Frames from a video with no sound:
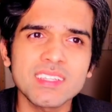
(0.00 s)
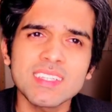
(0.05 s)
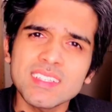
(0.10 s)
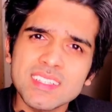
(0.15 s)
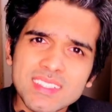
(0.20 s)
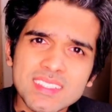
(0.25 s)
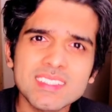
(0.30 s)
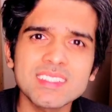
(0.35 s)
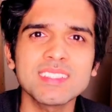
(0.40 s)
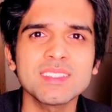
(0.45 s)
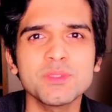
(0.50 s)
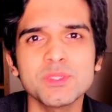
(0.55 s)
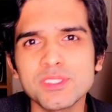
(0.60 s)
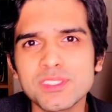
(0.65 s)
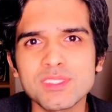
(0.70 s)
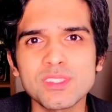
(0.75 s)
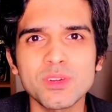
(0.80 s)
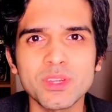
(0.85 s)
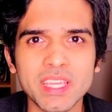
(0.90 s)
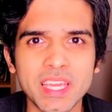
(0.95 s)
it
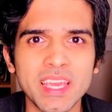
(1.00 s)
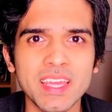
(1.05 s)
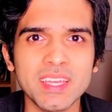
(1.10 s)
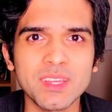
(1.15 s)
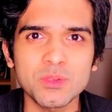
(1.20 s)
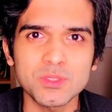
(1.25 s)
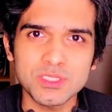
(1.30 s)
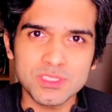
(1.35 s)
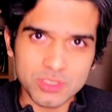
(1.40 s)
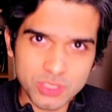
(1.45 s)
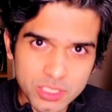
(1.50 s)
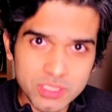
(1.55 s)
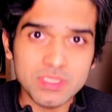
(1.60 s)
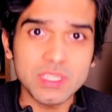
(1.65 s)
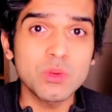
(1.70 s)
was okay, it was good.